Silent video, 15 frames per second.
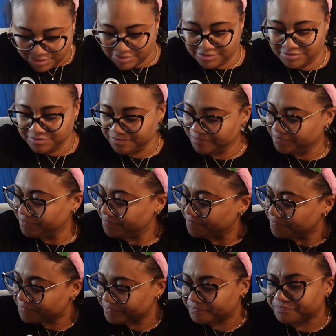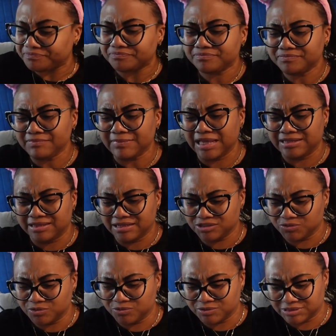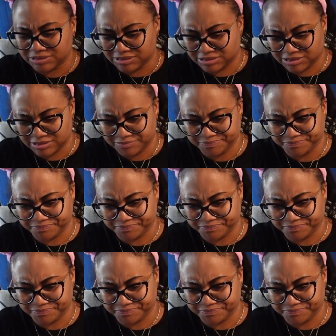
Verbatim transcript: and this one was